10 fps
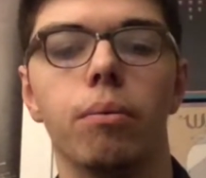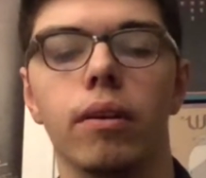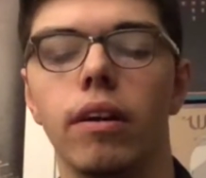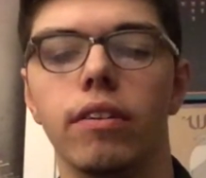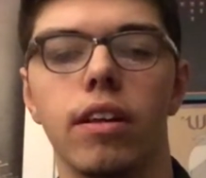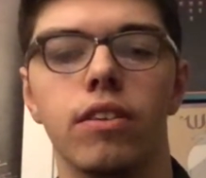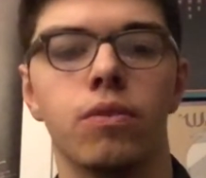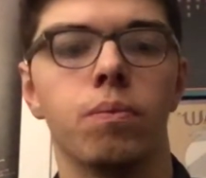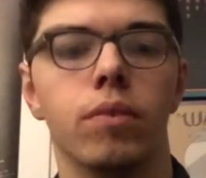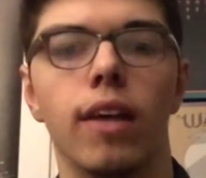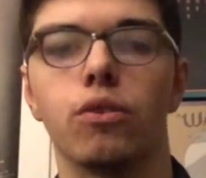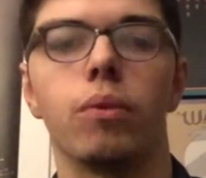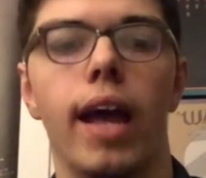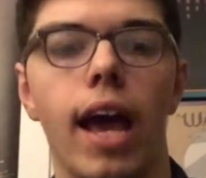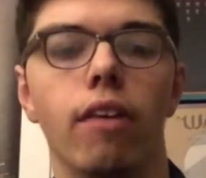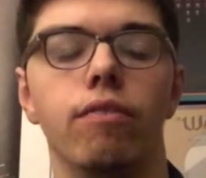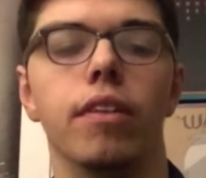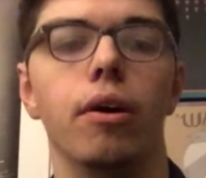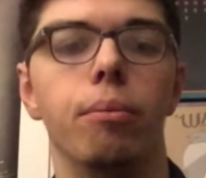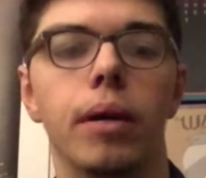because that's what I have,
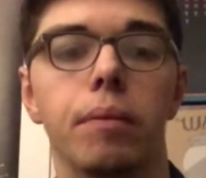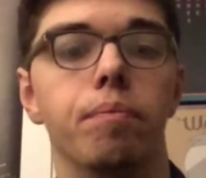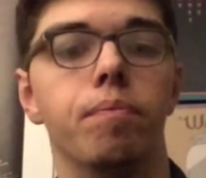though. But